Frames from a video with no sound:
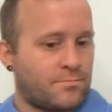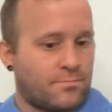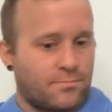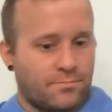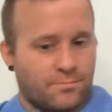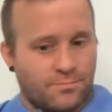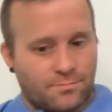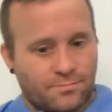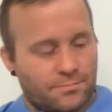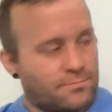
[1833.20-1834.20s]

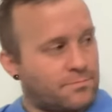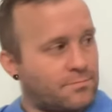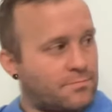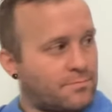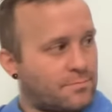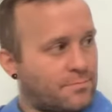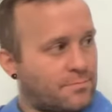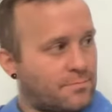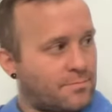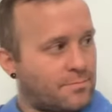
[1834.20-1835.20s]

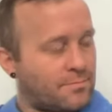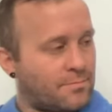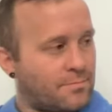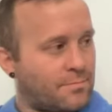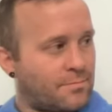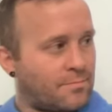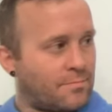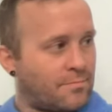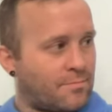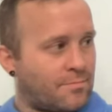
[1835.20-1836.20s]

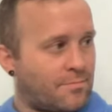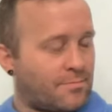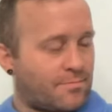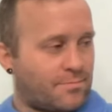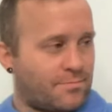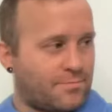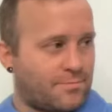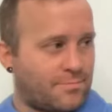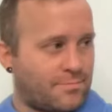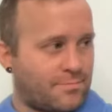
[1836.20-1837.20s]

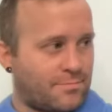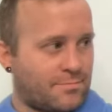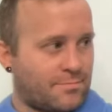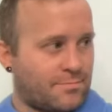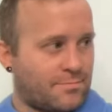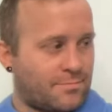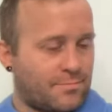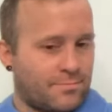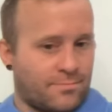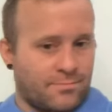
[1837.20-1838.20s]

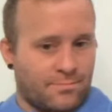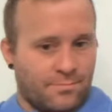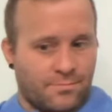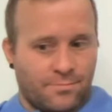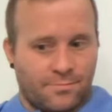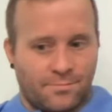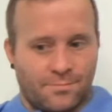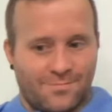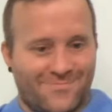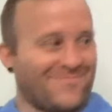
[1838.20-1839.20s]

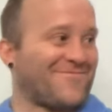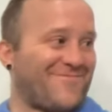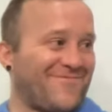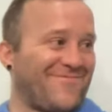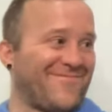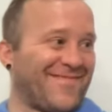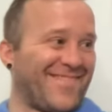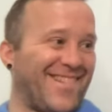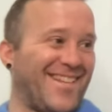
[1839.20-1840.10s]
[no speech]